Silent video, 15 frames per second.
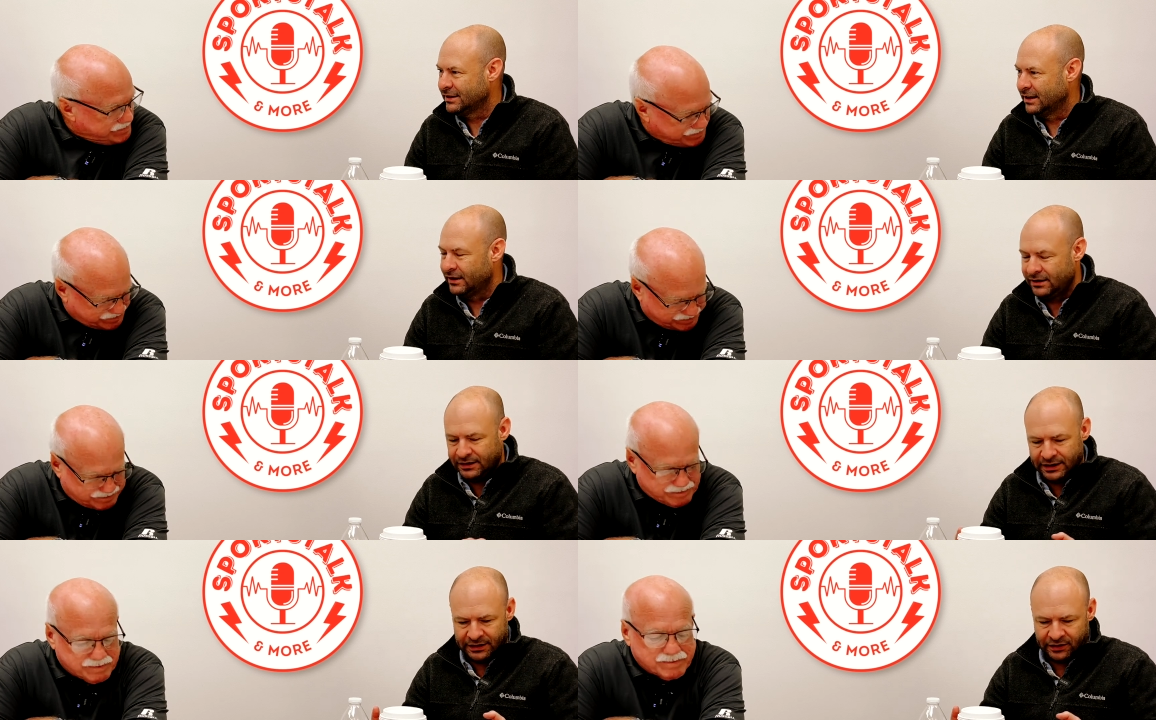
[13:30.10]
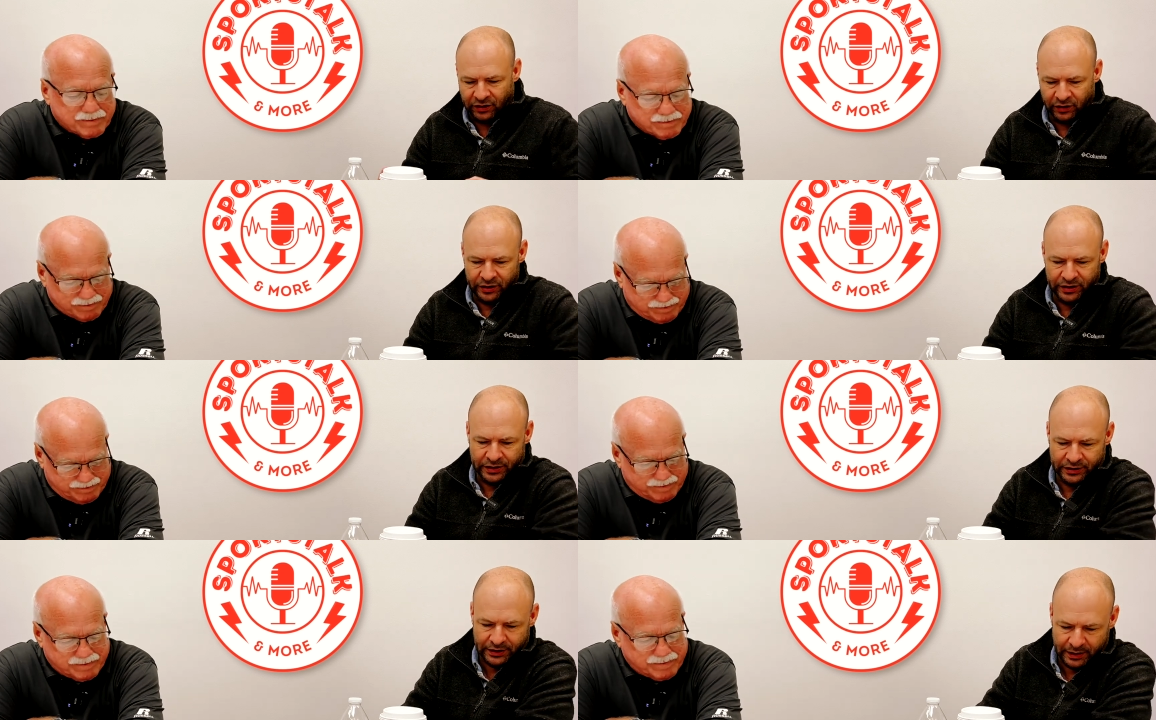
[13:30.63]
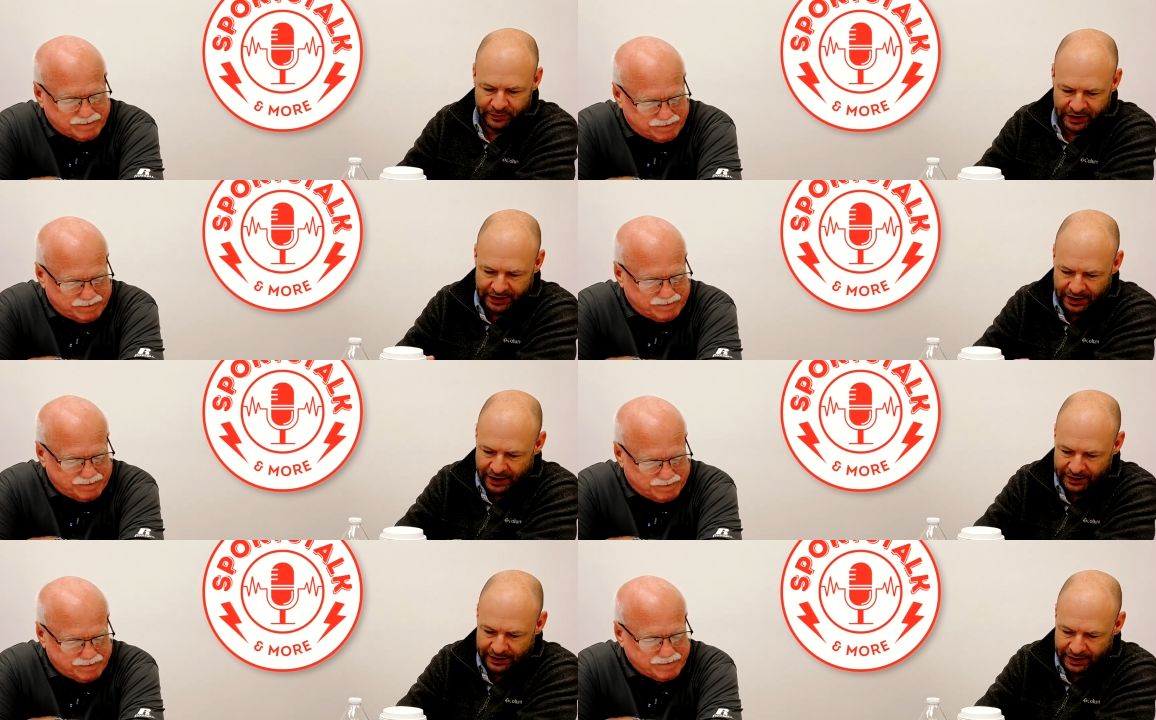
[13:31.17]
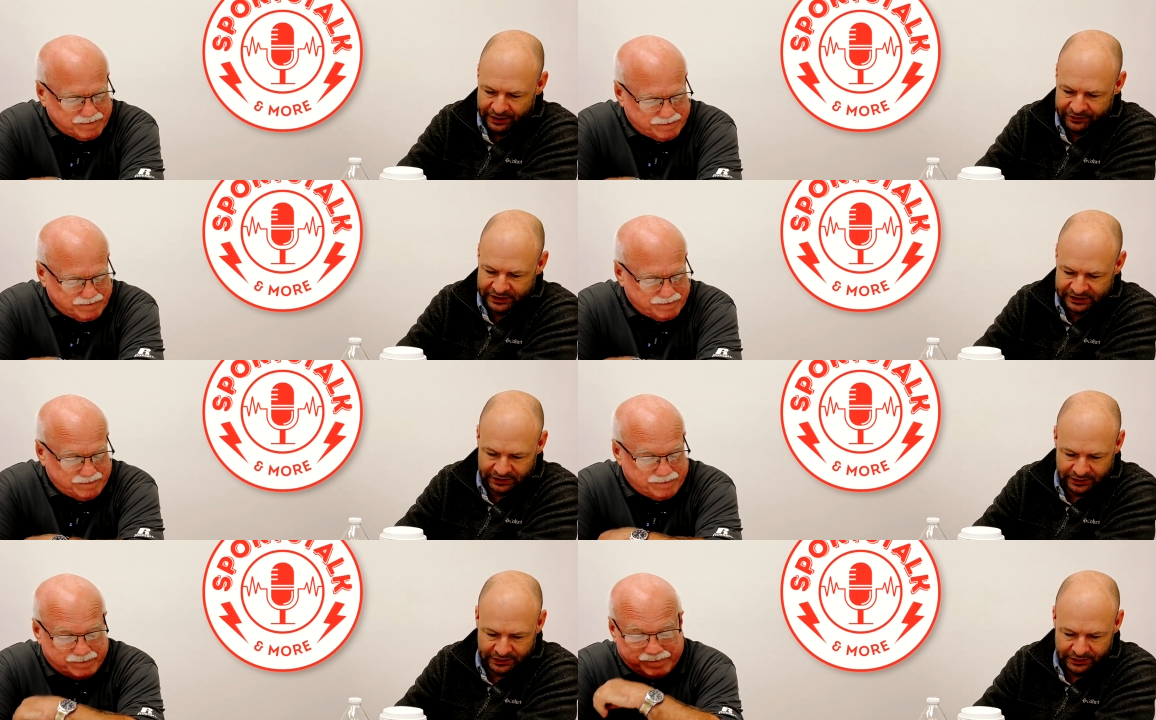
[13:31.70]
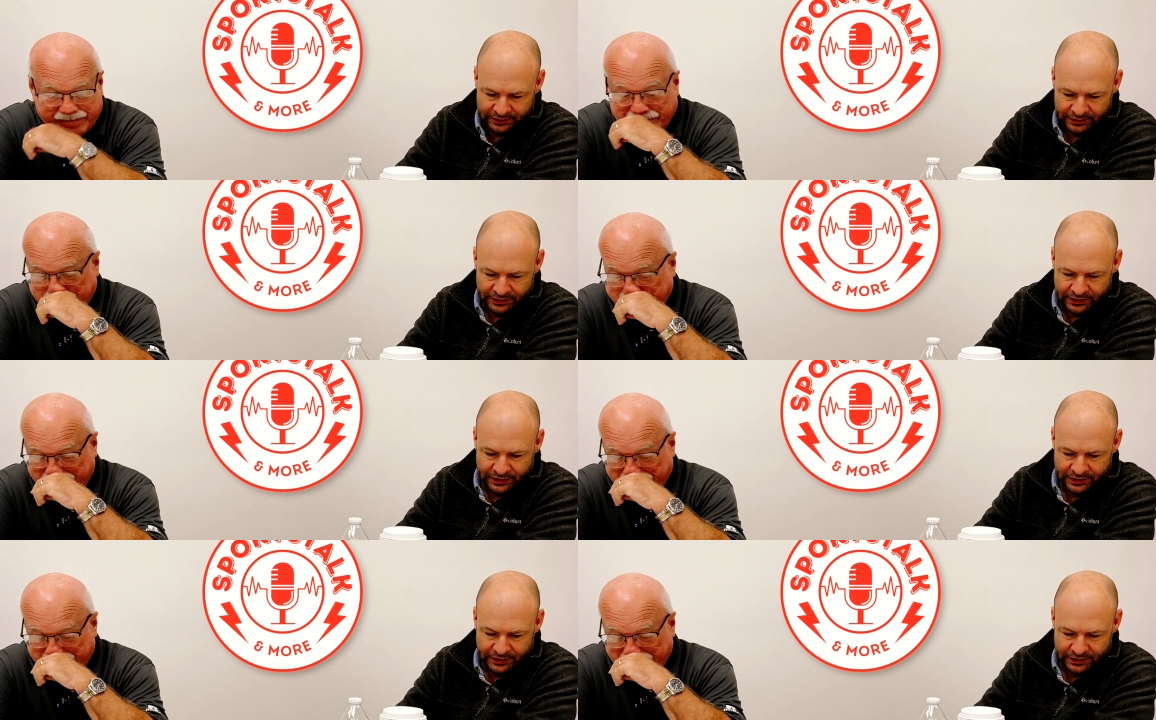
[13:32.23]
Speaker 1: and including, I mean, obviously